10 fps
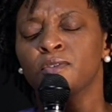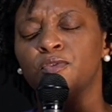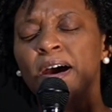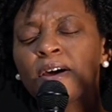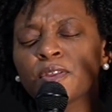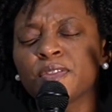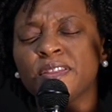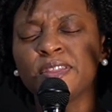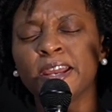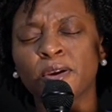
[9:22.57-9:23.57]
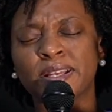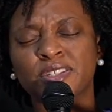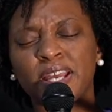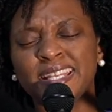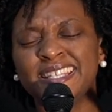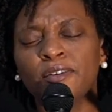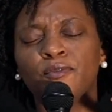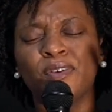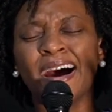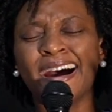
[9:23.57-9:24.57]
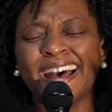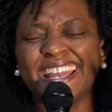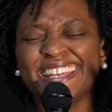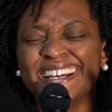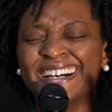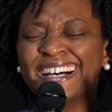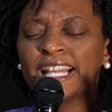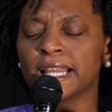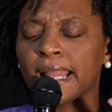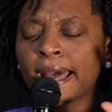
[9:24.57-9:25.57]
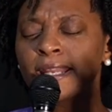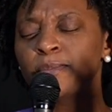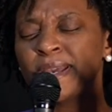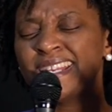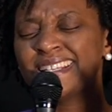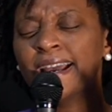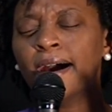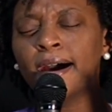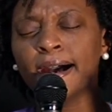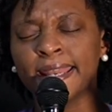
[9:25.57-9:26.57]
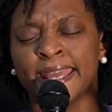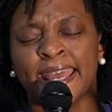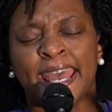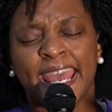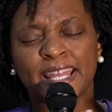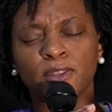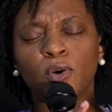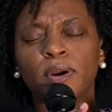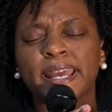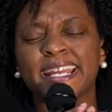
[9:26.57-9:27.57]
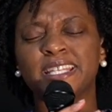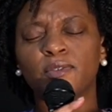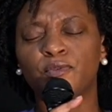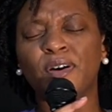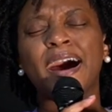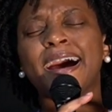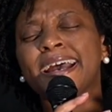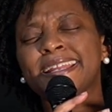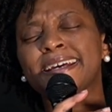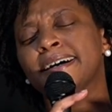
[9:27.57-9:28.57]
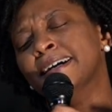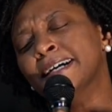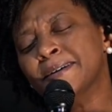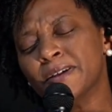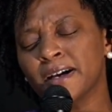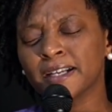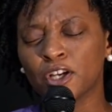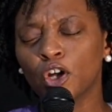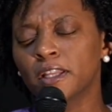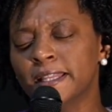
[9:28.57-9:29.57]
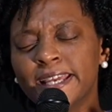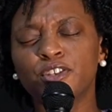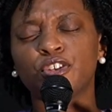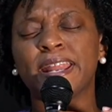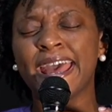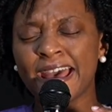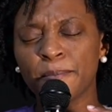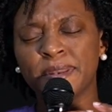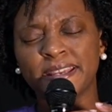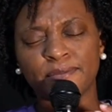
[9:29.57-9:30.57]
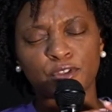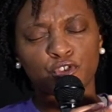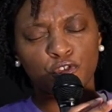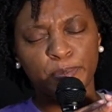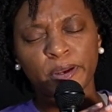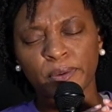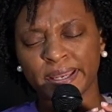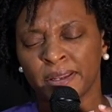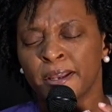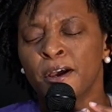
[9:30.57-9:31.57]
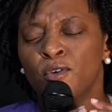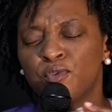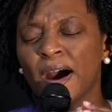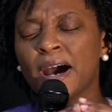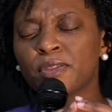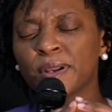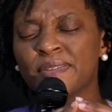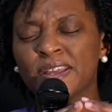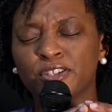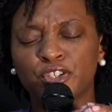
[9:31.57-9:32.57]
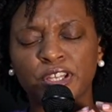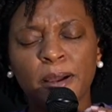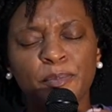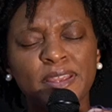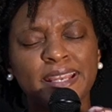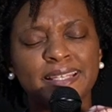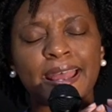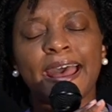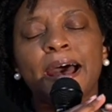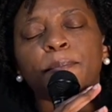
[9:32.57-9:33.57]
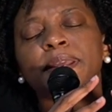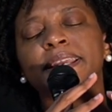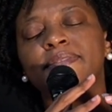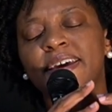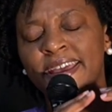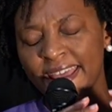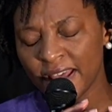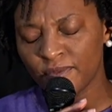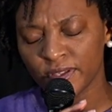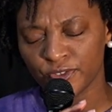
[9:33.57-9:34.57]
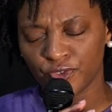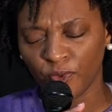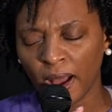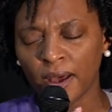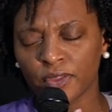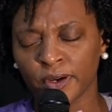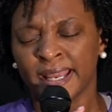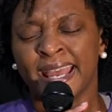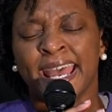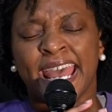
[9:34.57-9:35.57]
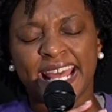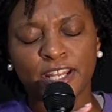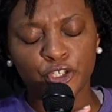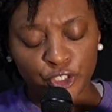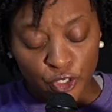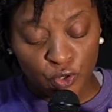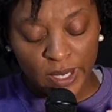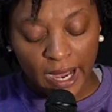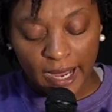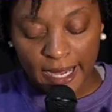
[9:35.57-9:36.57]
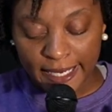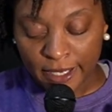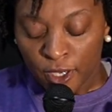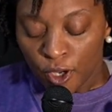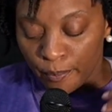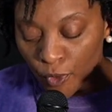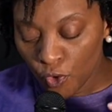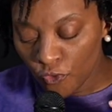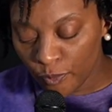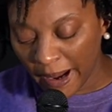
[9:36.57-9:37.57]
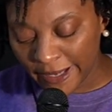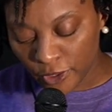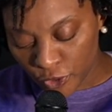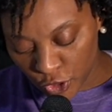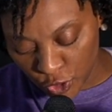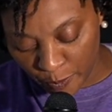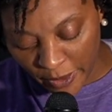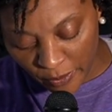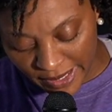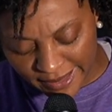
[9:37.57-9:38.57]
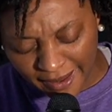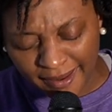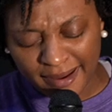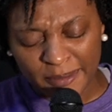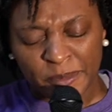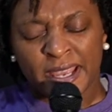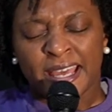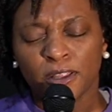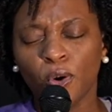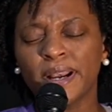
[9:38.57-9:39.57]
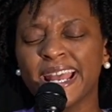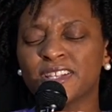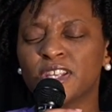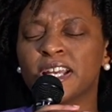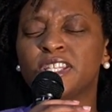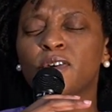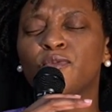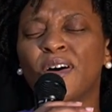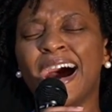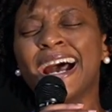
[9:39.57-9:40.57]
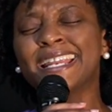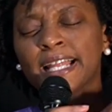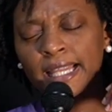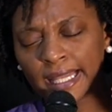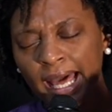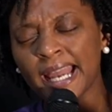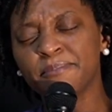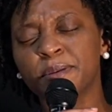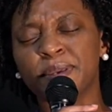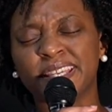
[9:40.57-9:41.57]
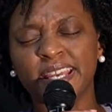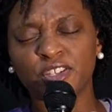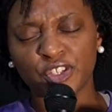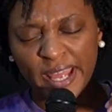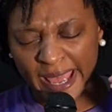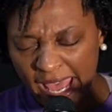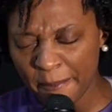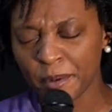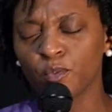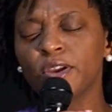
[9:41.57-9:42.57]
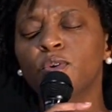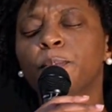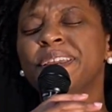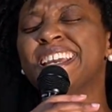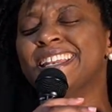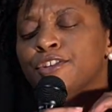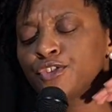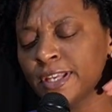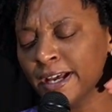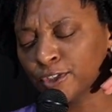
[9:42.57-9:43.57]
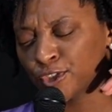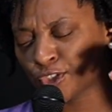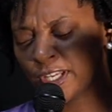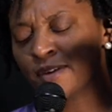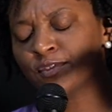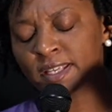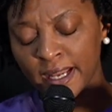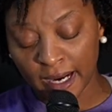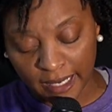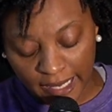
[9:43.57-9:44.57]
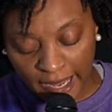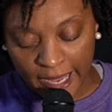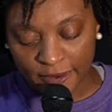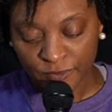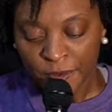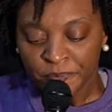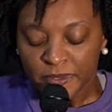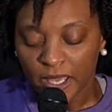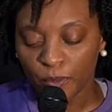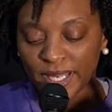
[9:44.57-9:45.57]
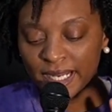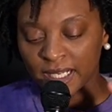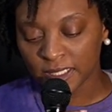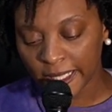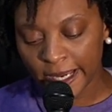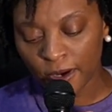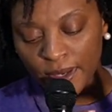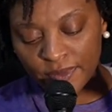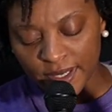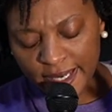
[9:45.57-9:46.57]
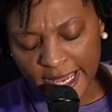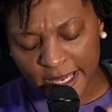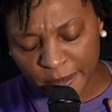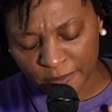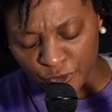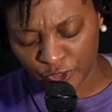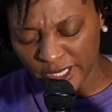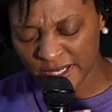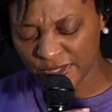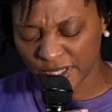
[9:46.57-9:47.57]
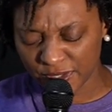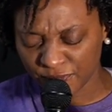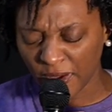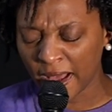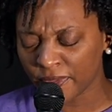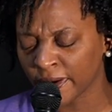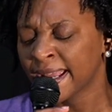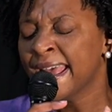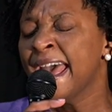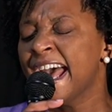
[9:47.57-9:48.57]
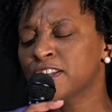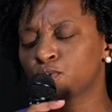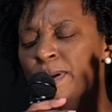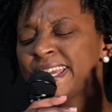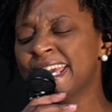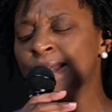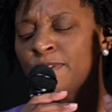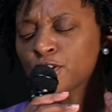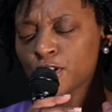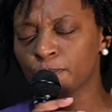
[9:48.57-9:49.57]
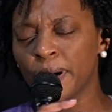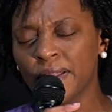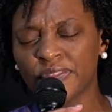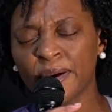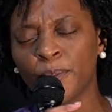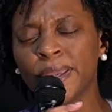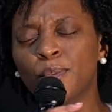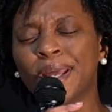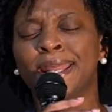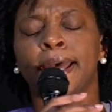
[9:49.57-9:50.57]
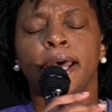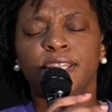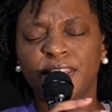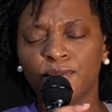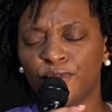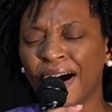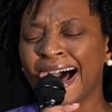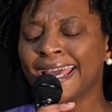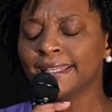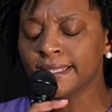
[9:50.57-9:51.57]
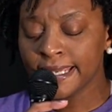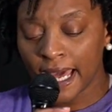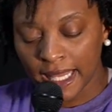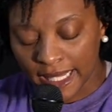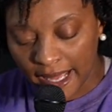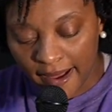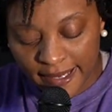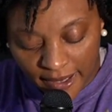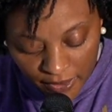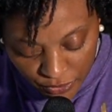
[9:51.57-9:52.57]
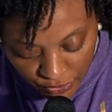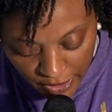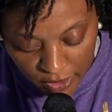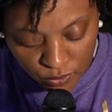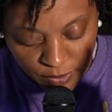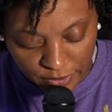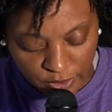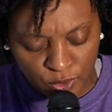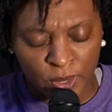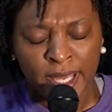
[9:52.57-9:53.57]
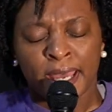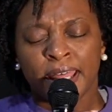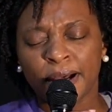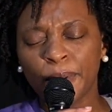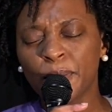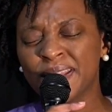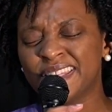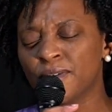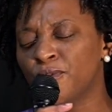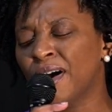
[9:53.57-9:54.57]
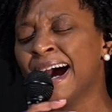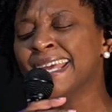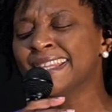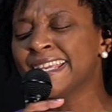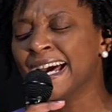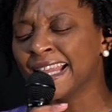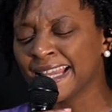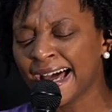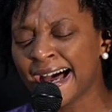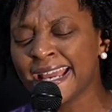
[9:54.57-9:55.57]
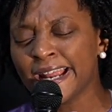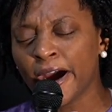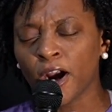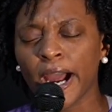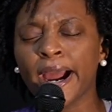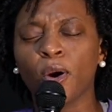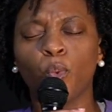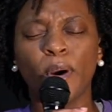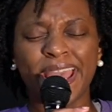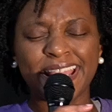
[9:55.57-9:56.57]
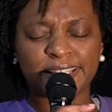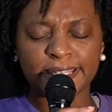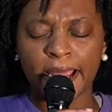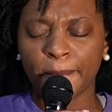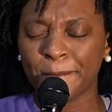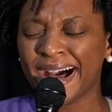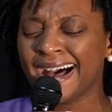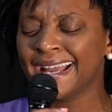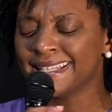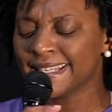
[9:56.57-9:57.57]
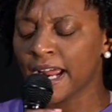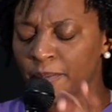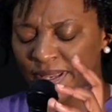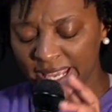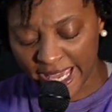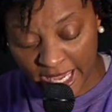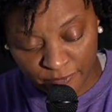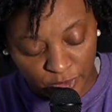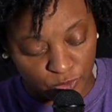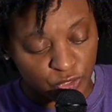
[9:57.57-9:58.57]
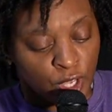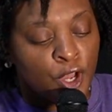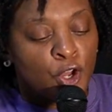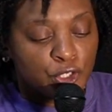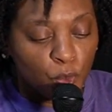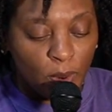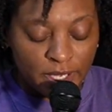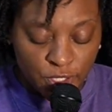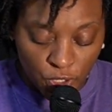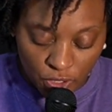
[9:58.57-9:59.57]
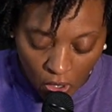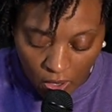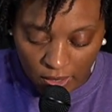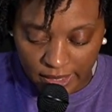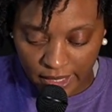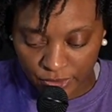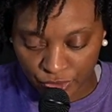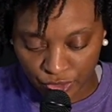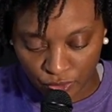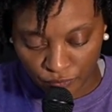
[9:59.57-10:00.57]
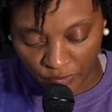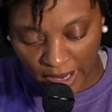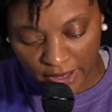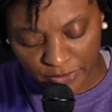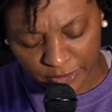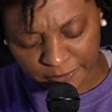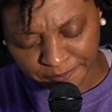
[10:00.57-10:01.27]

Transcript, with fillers: Father, that there is a divine uh, alignment, God, and Lord, a divine uh, a uh, collision happening in the spirit, Father, and that something is happening in the heavens, Father. And as you, God, move by your spirit, God, Lord, as a divine alignment begins to happen, we will begin to see a shift in our life. And we declare in the name of Jesus, Father, as we end this month, that we would divinely align ourselves ourselves with you, that we would divinely align our, our ways and our minds and our behaviors to what you're calling us to, Father.